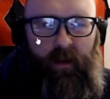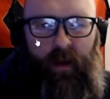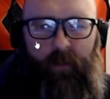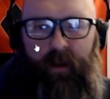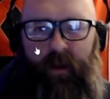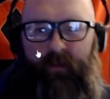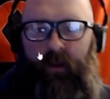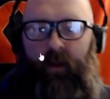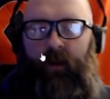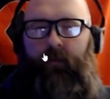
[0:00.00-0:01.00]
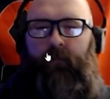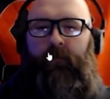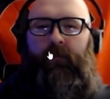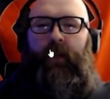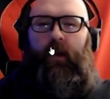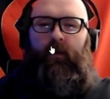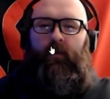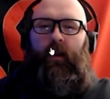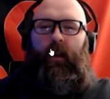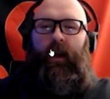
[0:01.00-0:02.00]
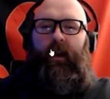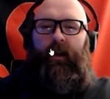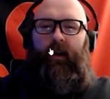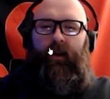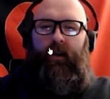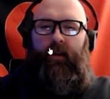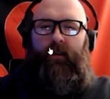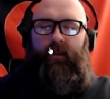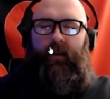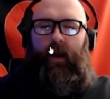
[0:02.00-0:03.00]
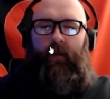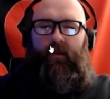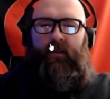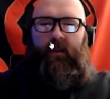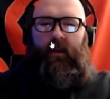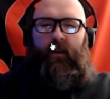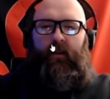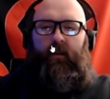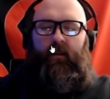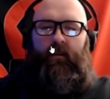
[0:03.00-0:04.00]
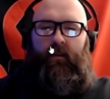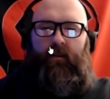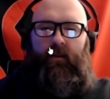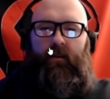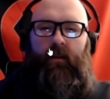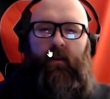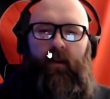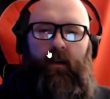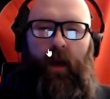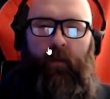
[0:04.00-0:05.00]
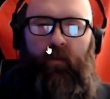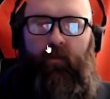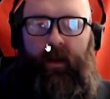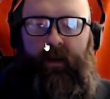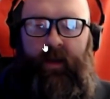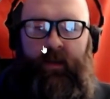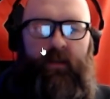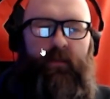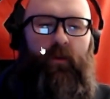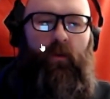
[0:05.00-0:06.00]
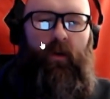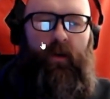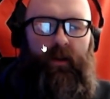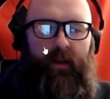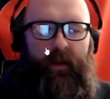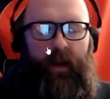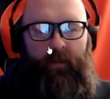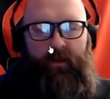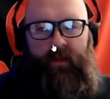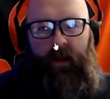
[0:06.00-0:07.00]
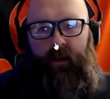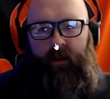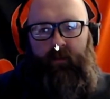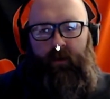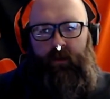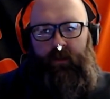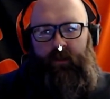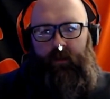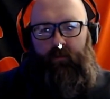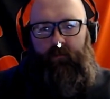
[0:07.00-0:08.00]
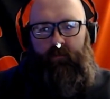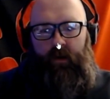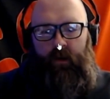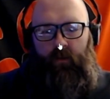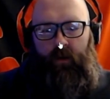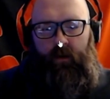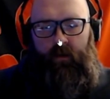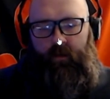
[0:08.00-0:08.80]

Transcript: I might have to like play with my lighting in here because the camera's not like. I moved my desk for work and the camera's not like focusing very well.